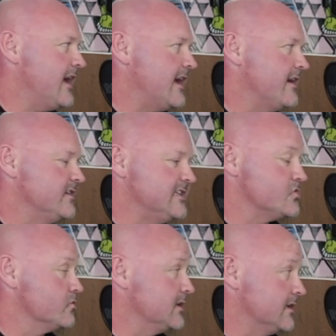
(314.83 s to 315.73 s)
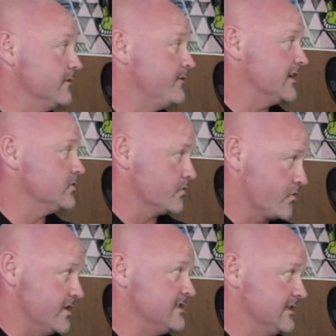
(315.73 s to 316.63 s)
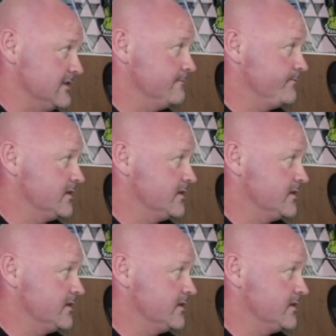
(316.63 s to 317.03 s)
have a detrimental effect on creatine